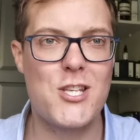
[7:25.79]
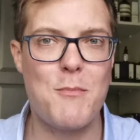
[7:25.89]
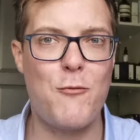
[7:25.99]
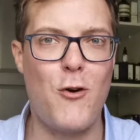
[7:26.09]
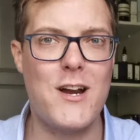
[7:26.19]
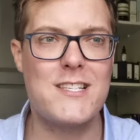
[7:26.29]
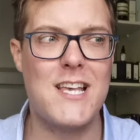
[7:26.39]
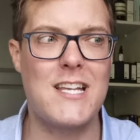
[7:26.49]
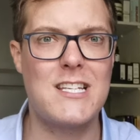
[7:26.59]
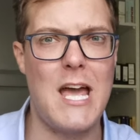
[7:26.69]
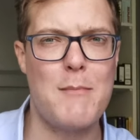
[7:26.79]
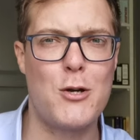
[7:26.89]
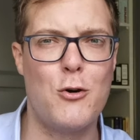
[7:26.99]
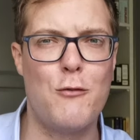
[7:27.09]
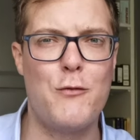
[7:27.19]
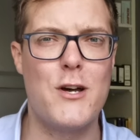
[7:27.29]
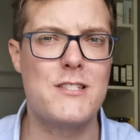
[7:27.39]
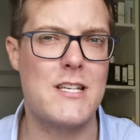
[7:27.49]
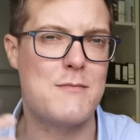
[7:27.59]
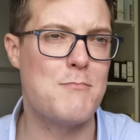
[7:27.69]
So before I said chemical
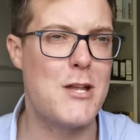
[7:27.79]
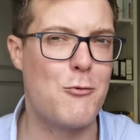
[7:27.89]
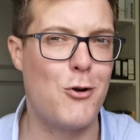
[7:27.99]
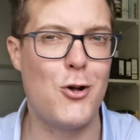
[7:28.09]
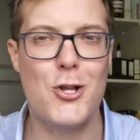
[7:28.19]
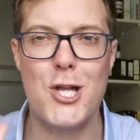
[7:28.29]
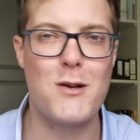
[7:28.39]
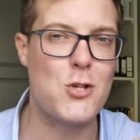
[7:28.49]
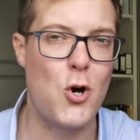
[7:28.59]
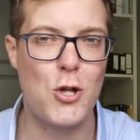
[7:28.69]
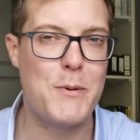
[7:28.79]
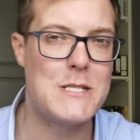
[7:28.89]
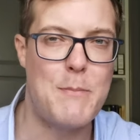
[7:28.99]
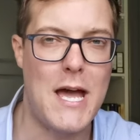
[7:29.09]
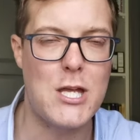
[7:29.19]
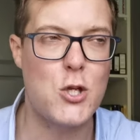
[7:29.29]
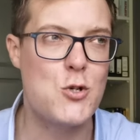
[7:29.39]
versus mineral, you know, it's all up in debate.